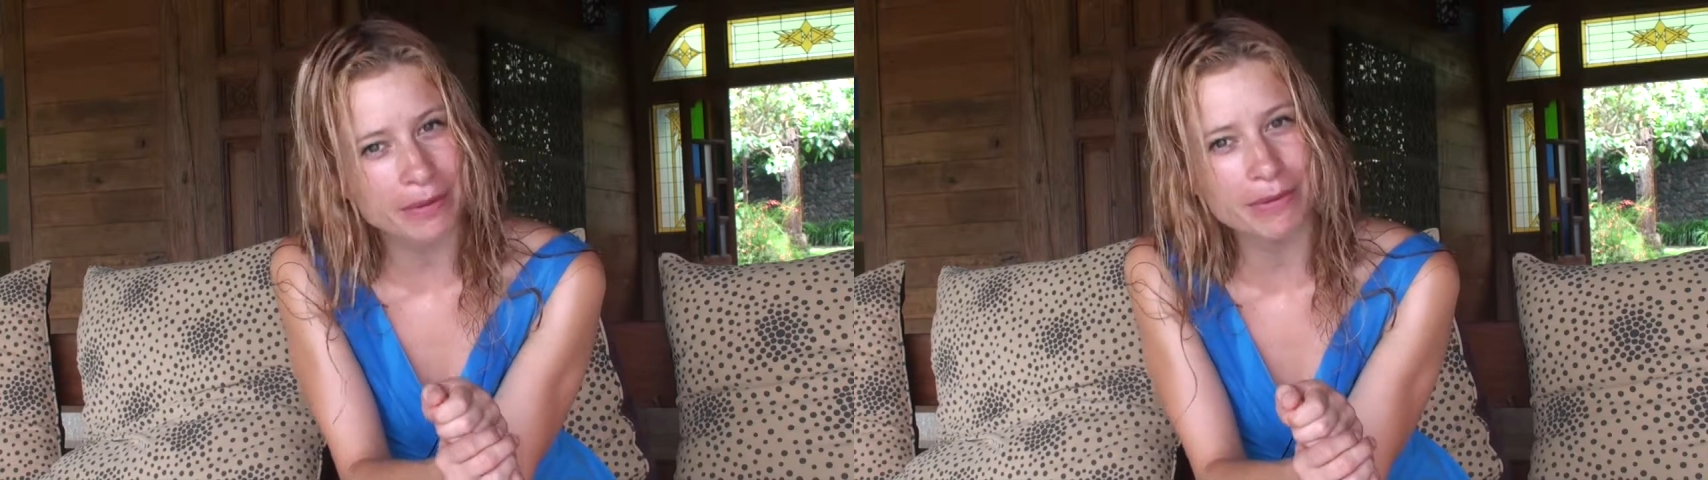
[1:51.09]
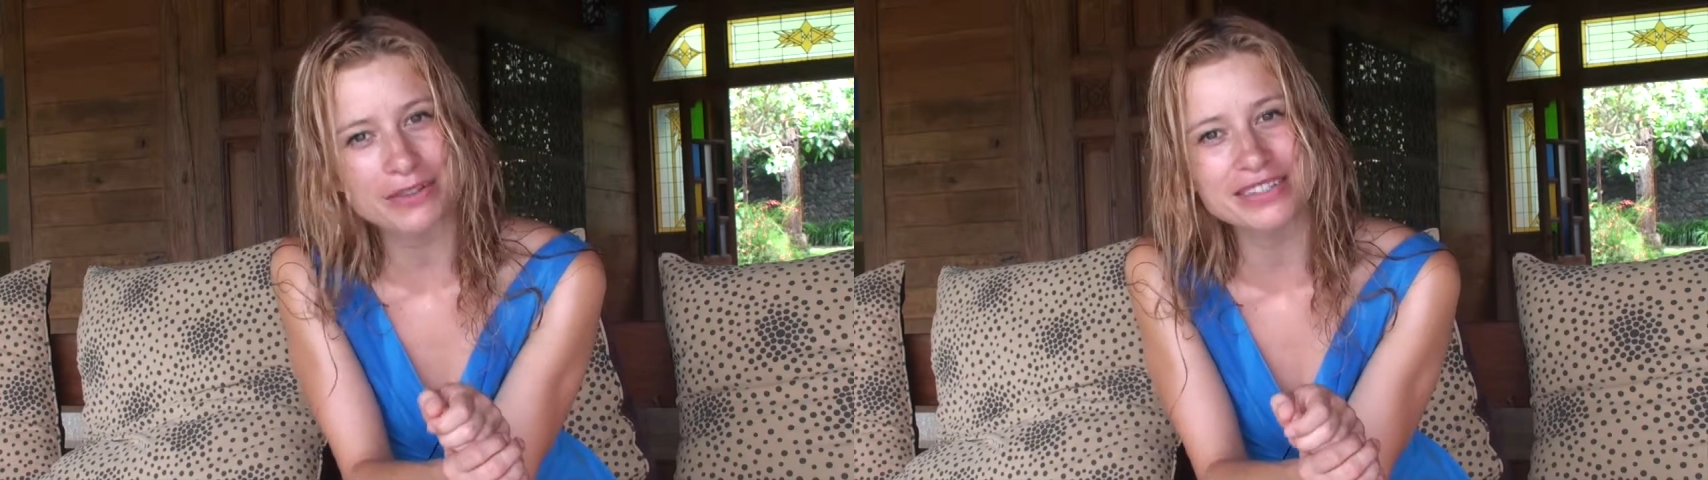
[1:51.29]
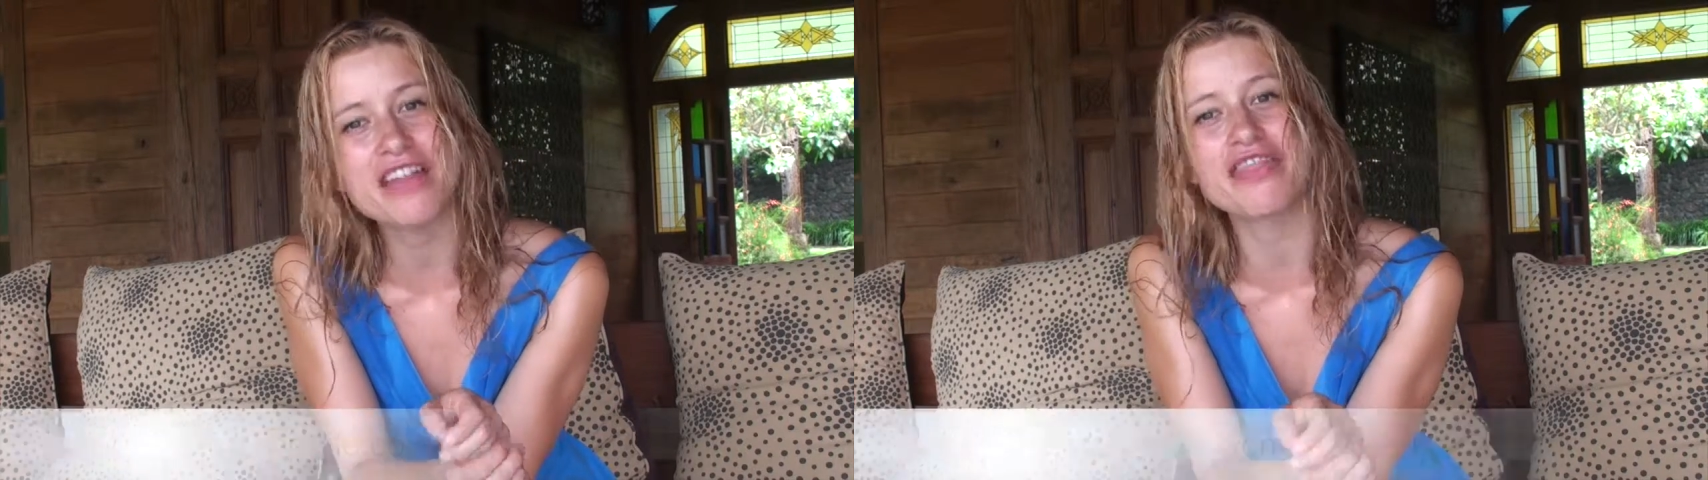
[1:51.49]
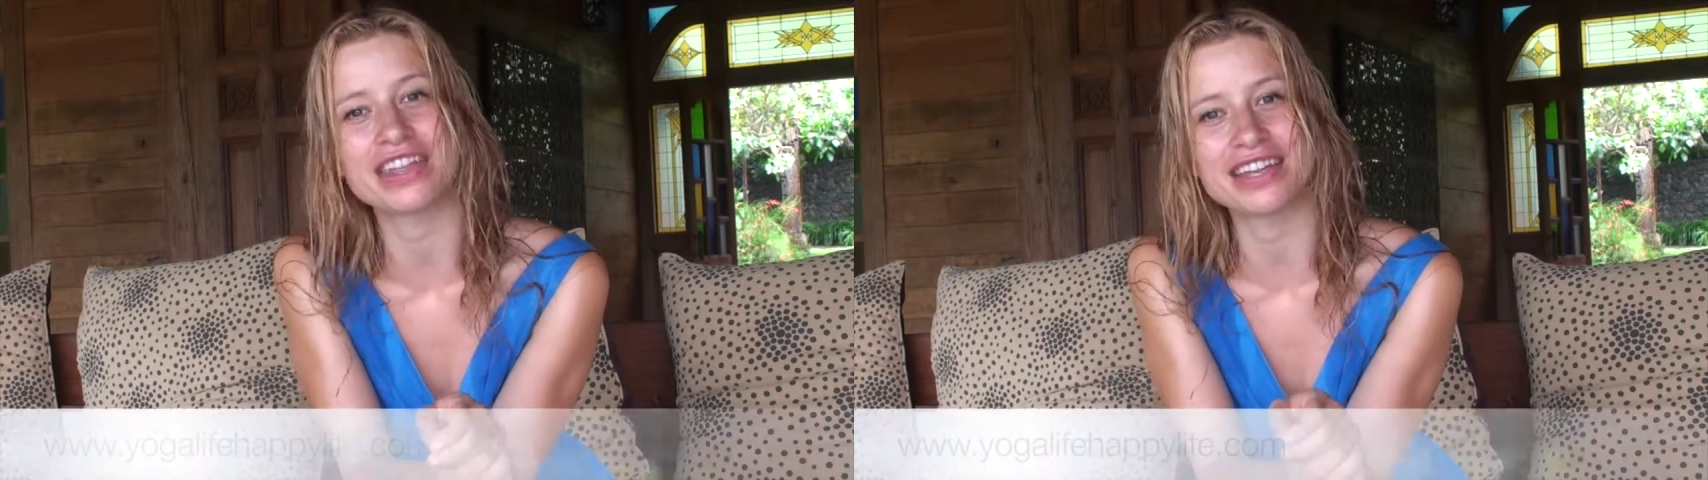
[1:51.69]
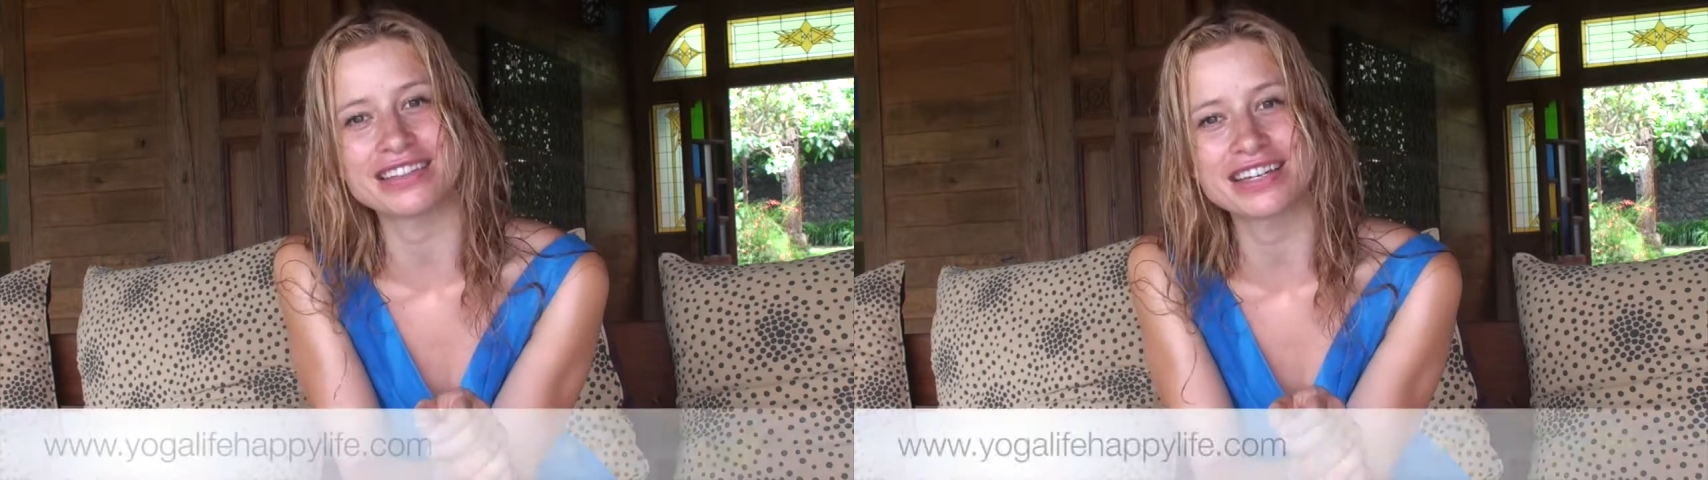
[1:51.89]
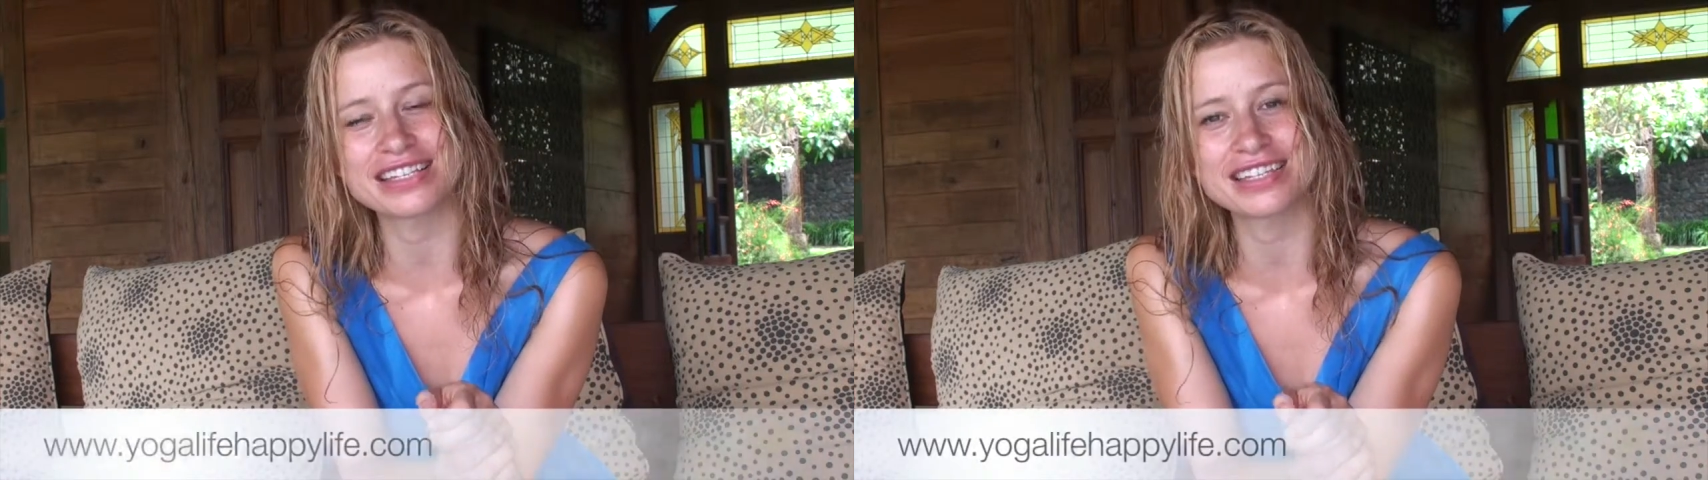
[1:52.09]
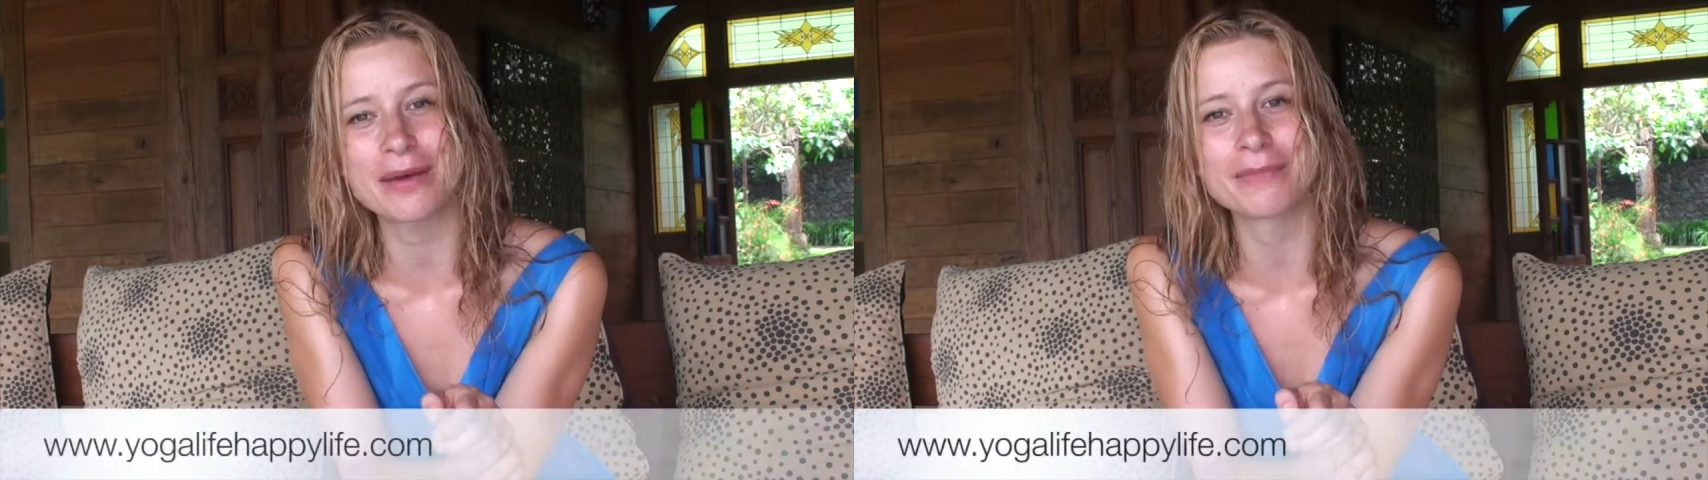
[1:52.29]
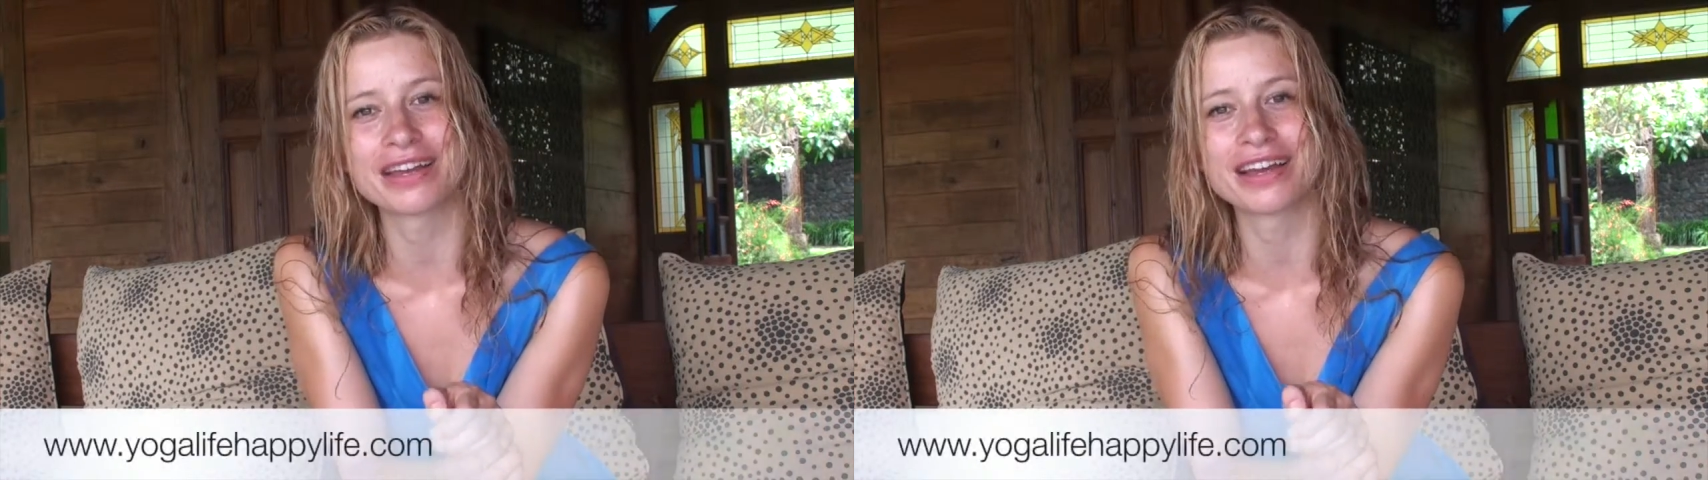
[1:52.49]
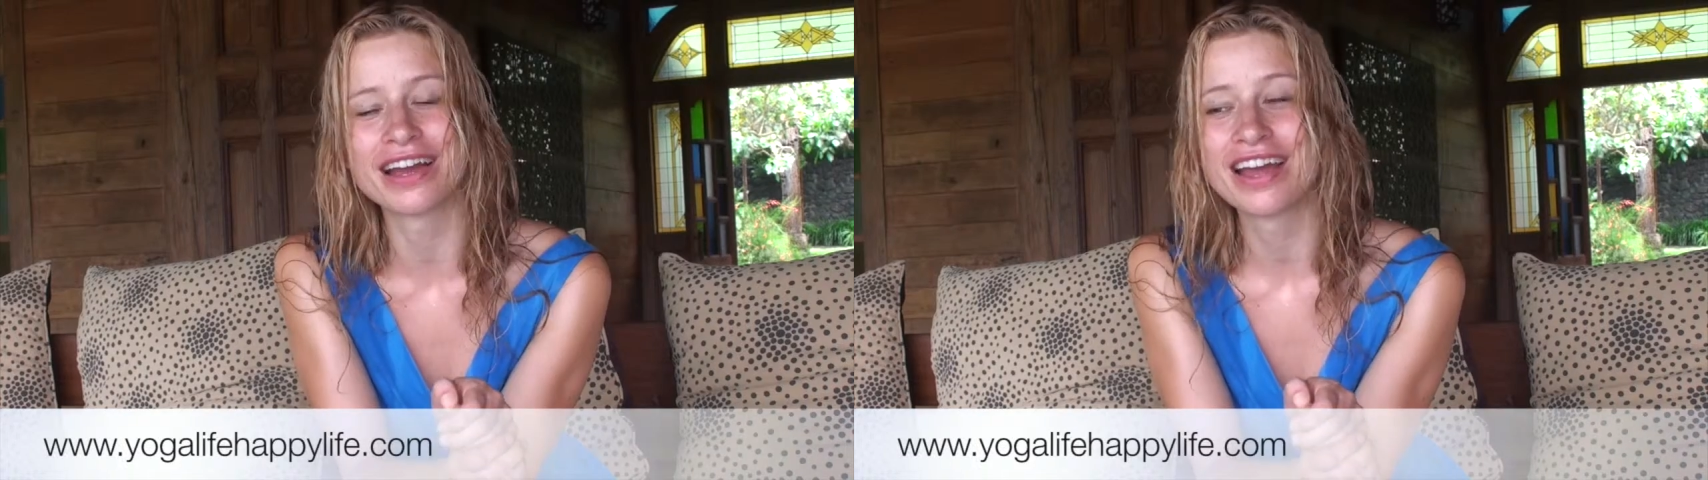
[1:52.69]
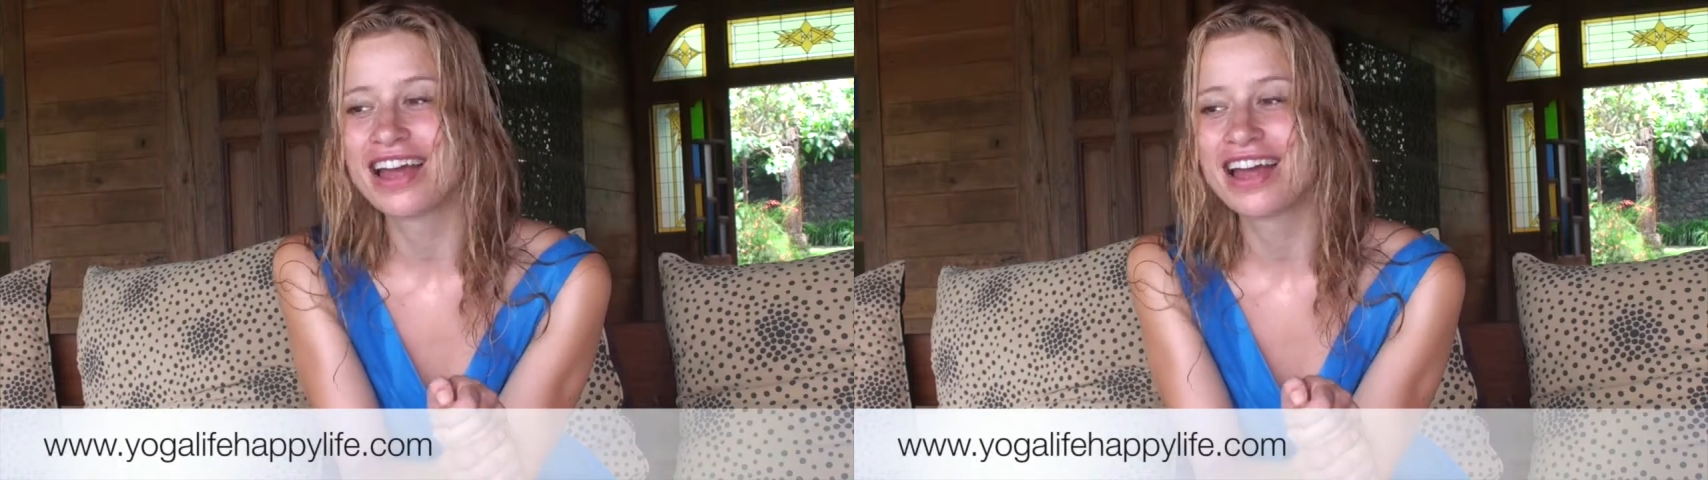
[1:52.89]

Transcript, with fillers: about something that is coming